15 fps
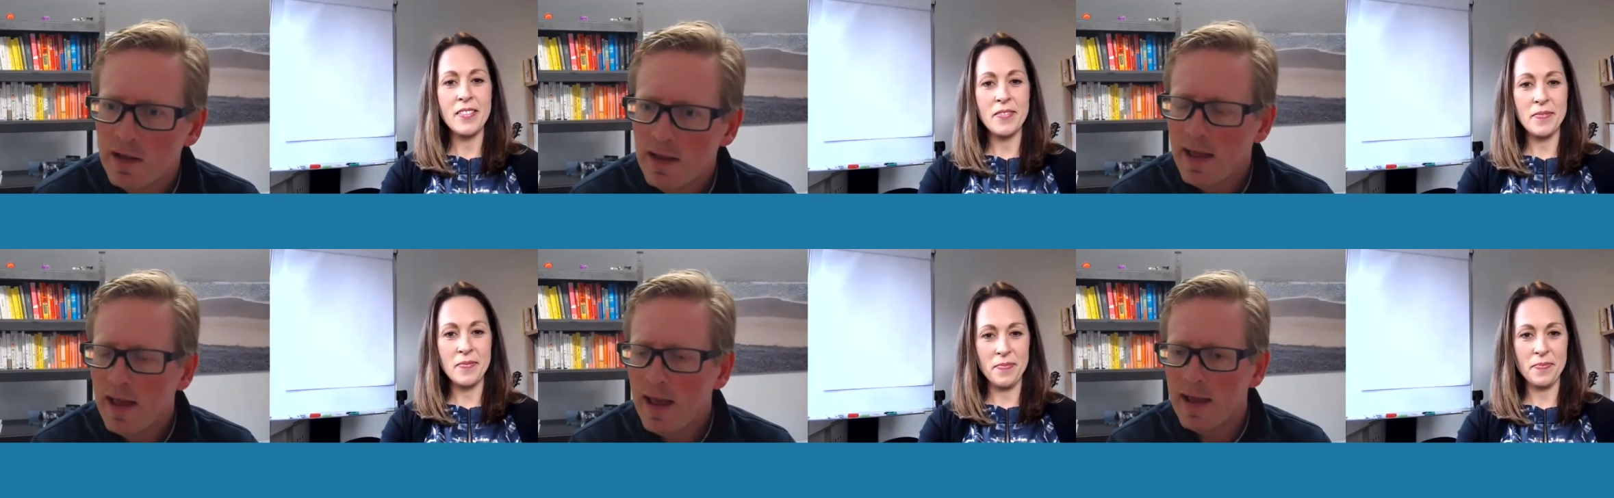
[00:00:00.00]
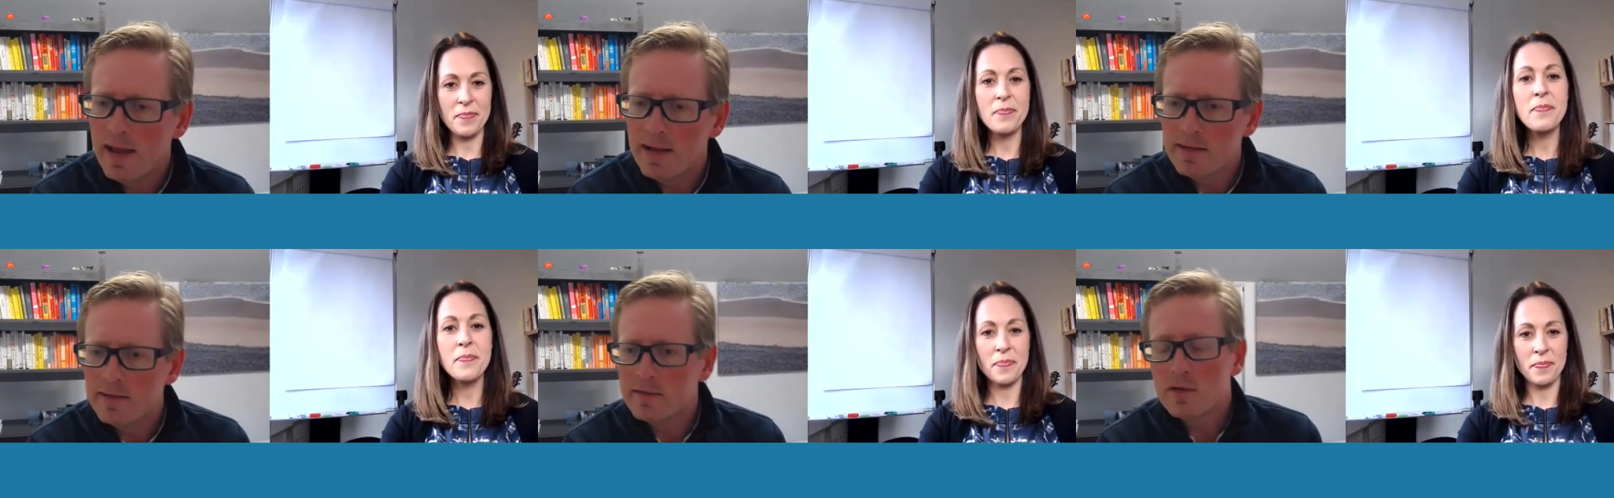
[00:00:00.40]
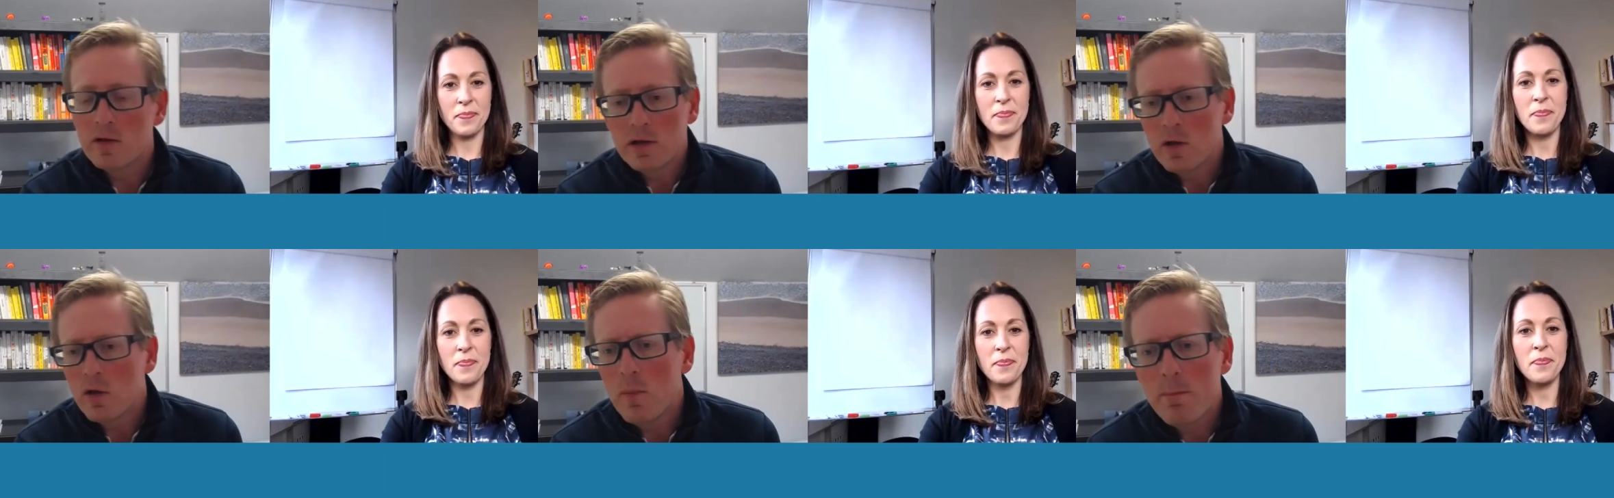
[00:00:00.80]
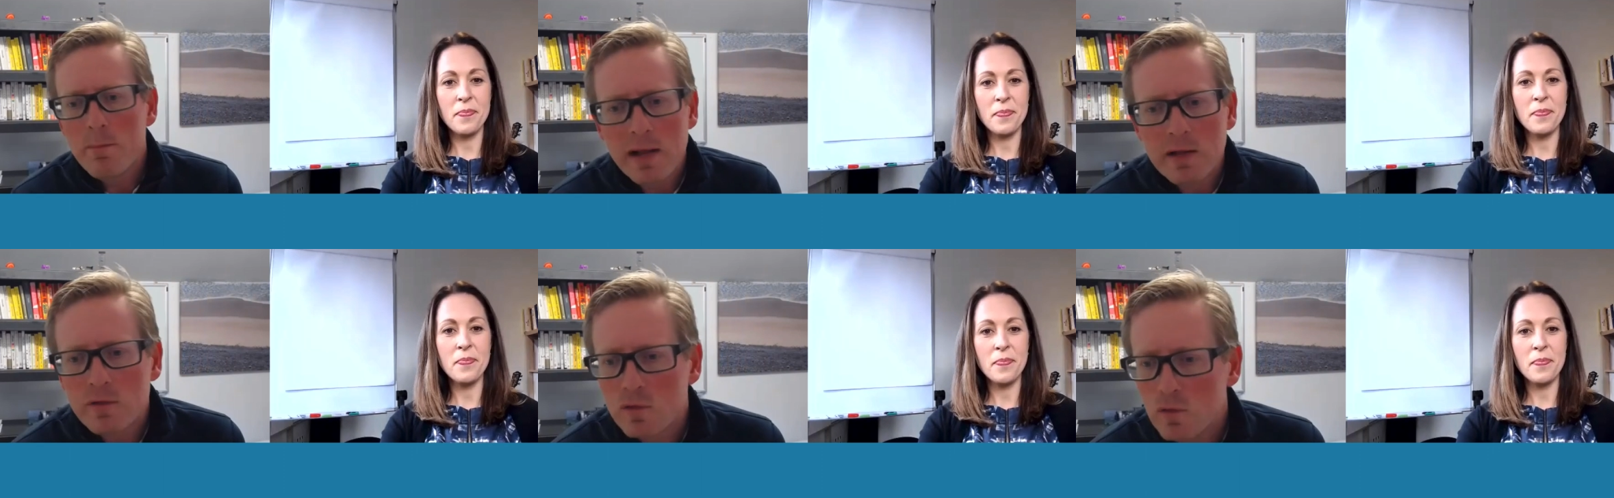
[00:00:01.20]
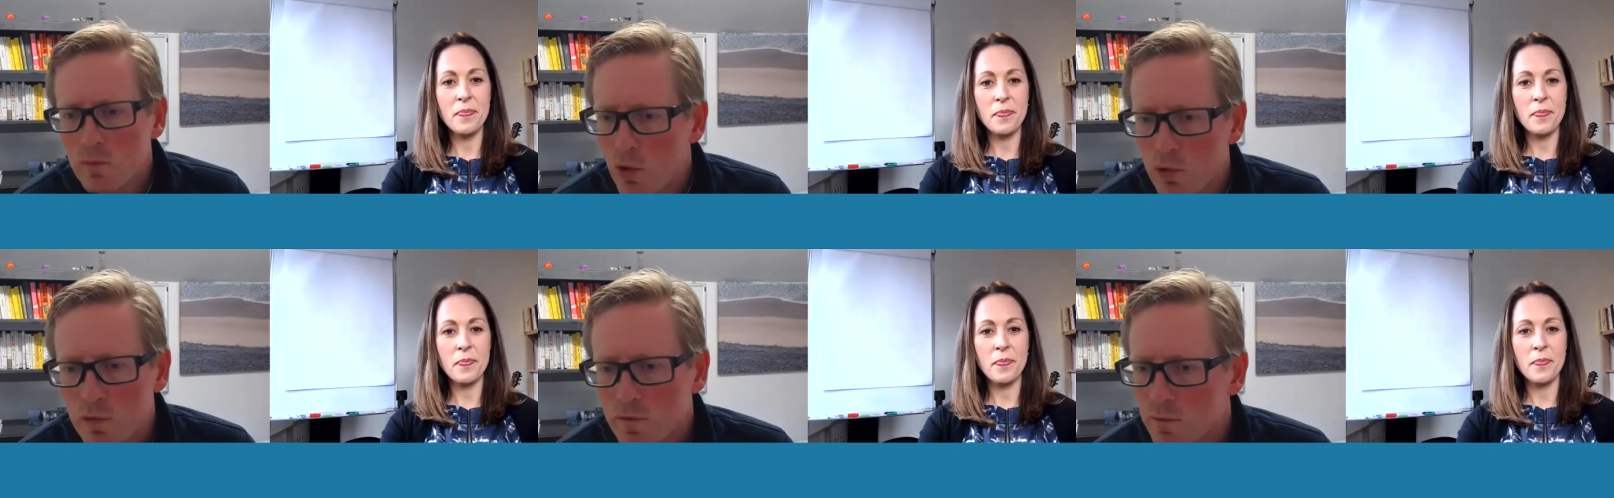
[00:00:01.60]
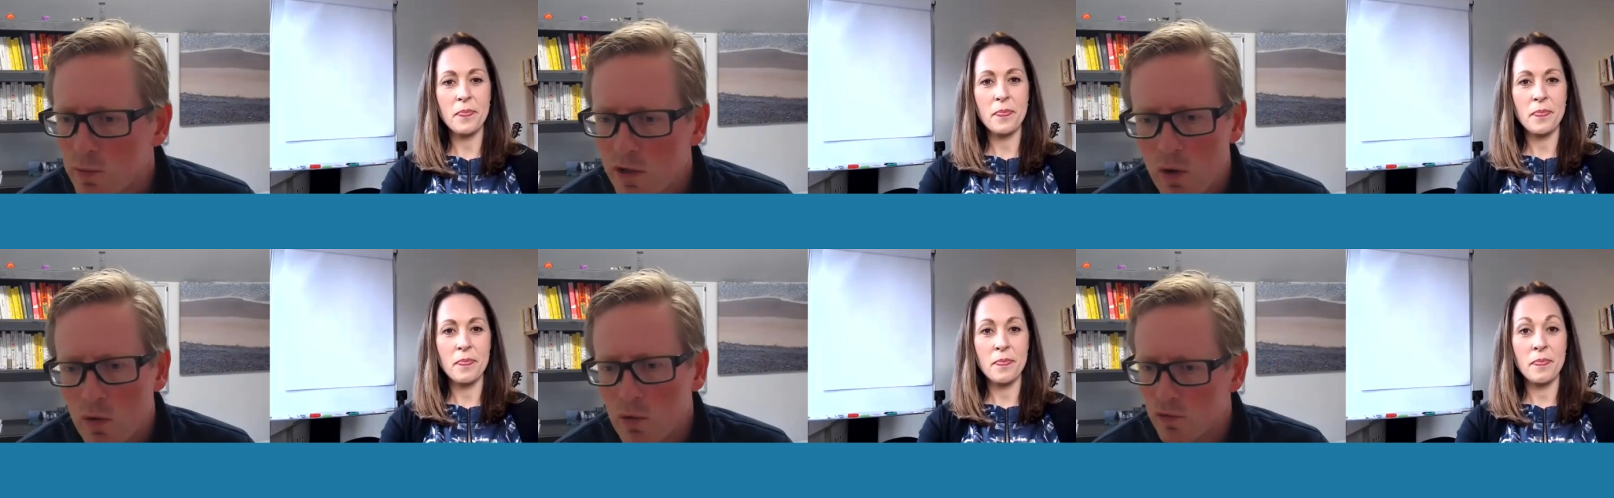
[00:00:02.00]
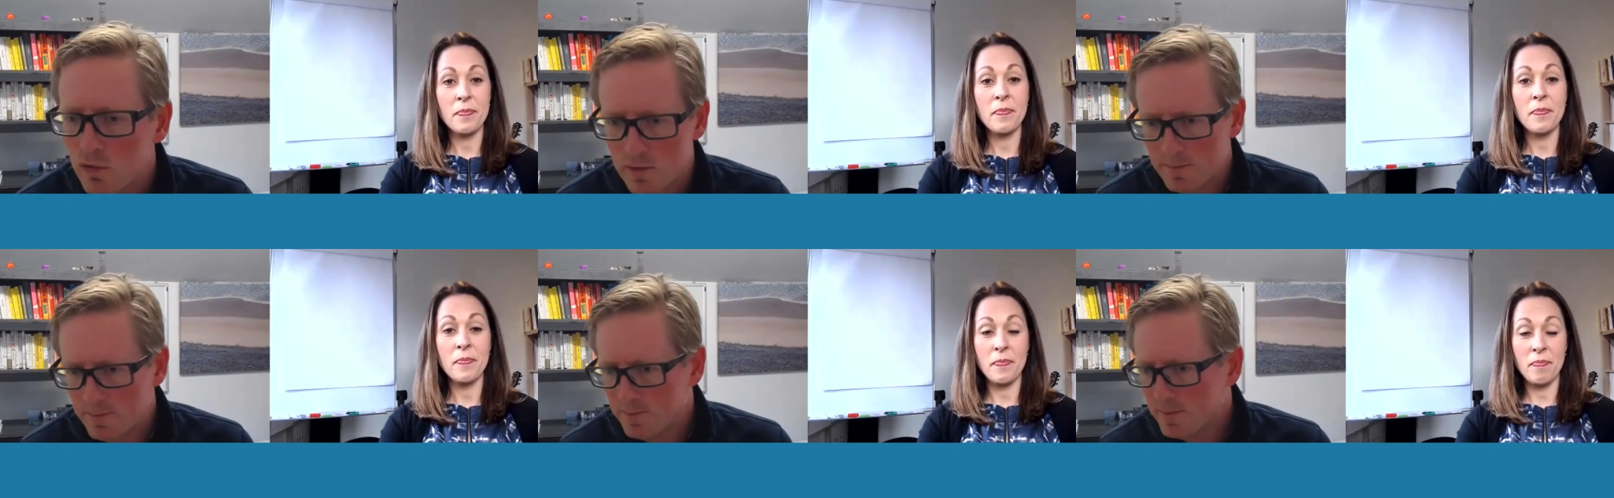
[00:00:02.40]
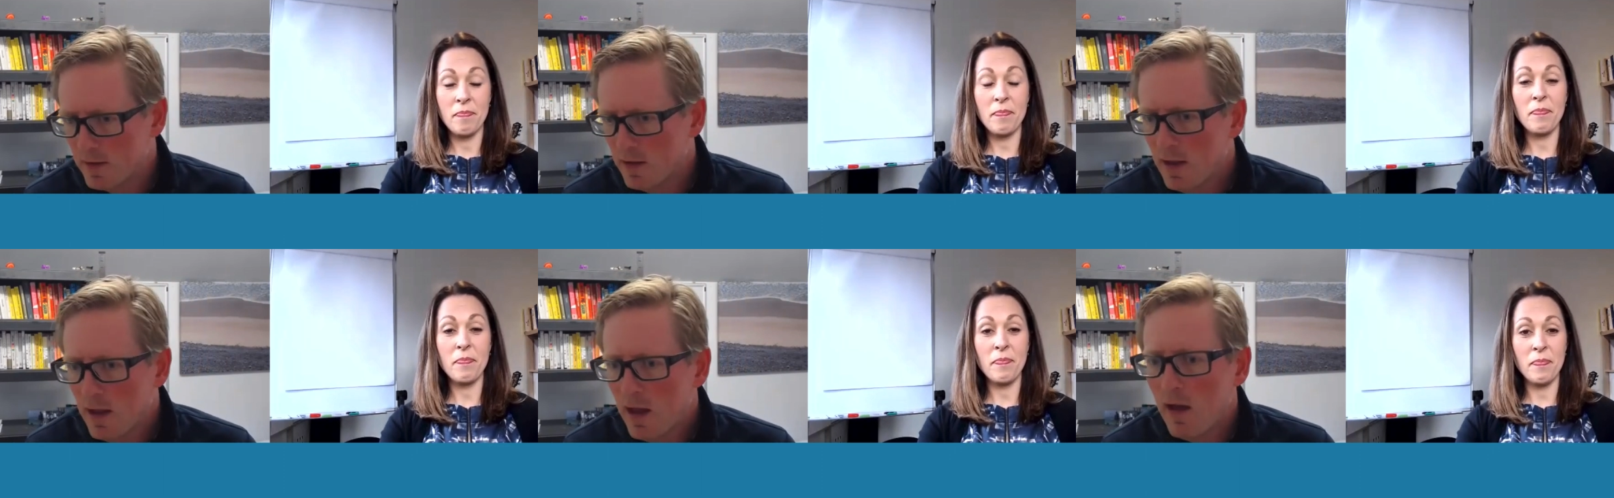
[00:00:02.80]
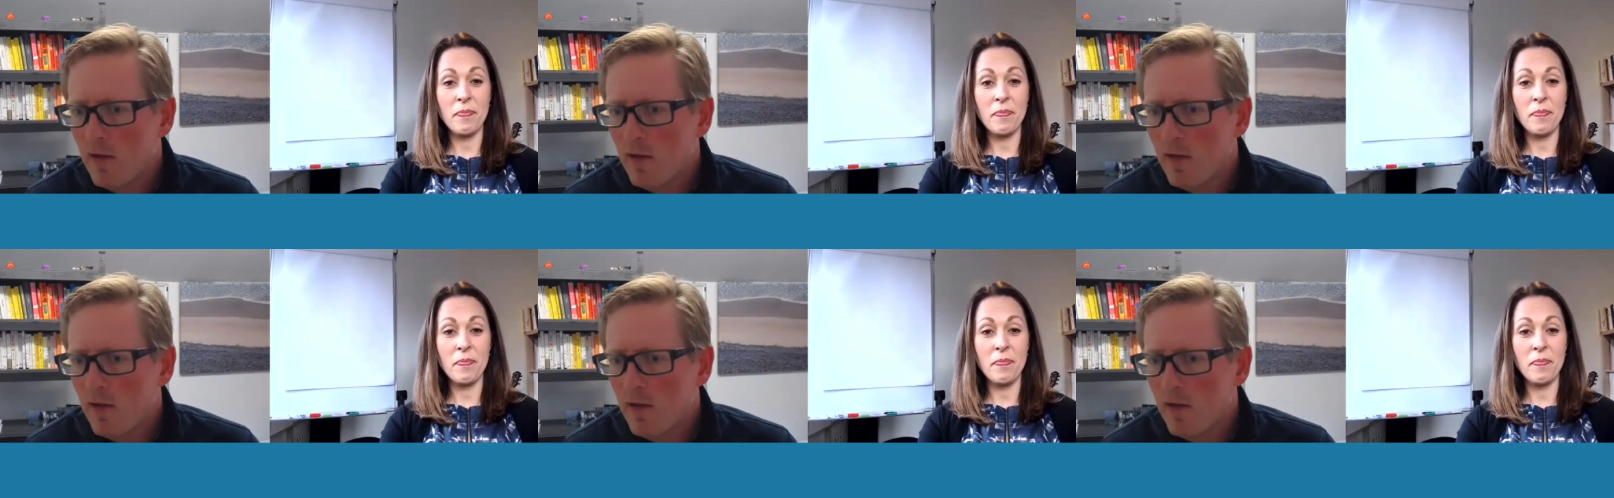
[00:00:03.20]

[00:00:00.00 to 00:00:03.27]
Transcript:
Speaker 1: and the, you know the mental models we hold mm.